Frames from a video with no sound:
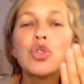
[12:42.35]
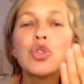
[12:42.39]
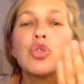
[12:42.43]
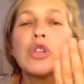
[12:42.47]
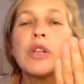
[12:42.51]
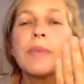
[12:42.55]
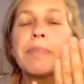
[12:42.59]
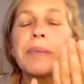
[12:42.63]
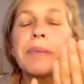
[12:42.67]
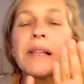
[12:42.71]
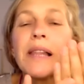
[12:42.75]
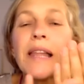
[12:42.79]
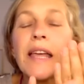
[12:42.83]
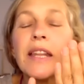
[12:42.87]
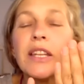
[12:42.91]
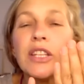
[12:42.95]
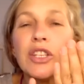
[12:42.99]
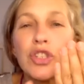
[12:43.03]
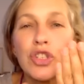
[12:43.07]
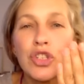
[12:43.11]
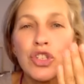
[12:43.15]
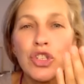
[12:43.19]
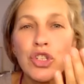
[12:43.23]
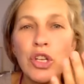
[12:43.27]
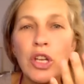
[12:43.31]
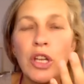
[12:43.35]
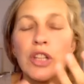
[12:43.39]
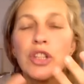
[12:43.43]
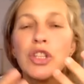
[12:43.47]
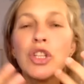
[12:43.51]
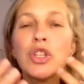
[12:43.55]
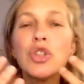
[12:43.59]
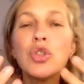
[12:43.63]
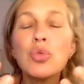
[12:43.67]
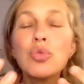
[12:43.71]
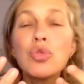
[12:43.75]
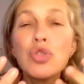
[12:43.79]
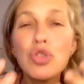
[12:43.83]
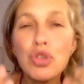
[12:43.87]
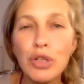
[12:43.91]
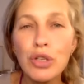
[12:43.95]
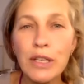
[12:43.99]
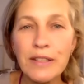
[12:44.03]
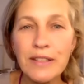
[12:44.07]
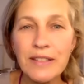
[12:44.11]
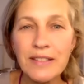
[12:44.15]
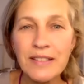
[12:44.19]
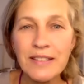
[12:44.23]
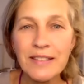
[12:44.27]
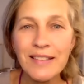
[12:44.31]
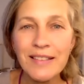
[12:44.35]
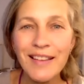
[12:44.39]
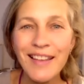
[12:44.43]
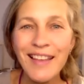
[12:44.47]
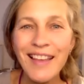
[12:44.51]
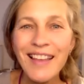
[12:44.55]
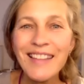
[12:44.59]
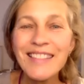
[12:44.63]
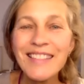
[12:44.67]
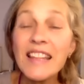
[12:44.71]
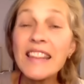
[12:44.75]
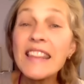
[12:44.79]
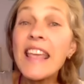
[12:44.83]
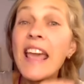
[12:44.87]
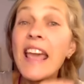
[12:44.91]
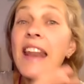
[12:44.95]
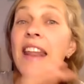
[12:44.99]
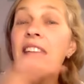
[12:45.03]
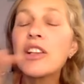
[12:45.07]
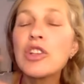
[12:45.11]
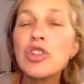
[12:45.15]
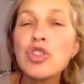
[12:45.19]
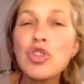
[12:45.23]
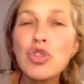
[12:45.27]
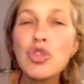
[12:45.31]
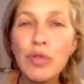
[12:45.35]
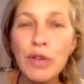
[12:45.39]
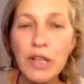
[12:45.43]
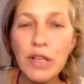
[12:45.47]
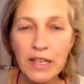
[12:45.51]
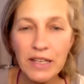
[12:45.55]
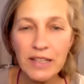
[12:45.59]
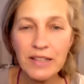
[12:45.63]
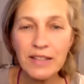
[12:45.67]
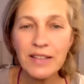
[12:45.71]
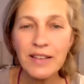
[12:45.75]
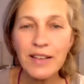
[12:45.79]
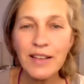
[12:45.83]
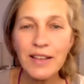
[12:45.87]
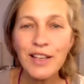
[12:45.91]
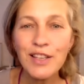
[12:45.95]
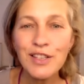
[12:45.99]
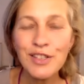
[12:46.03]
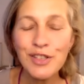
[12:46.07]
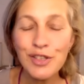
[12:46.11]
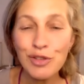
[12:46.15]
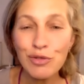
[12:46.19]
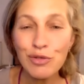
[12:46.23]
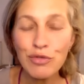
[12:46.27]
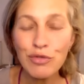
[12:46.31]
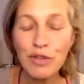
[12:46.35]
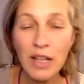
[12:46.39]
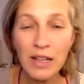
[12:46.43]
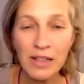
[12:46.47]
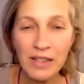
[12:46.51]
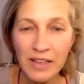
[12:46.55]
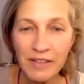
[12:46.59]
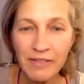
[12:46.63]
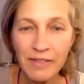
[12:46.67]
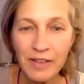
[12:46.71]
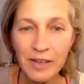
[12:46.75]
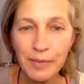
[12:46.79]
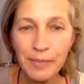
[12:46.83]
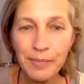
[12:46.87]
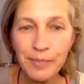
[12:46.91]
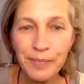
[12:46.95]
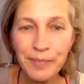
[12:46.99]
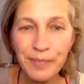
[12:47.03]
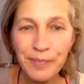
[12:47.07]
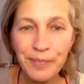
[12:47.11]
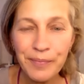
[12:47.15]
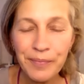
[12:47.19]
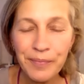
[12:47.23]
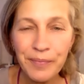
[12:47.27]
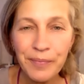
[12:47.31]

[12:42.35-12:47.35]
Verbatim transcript: to replenish the nutrients that get excreted through the liver.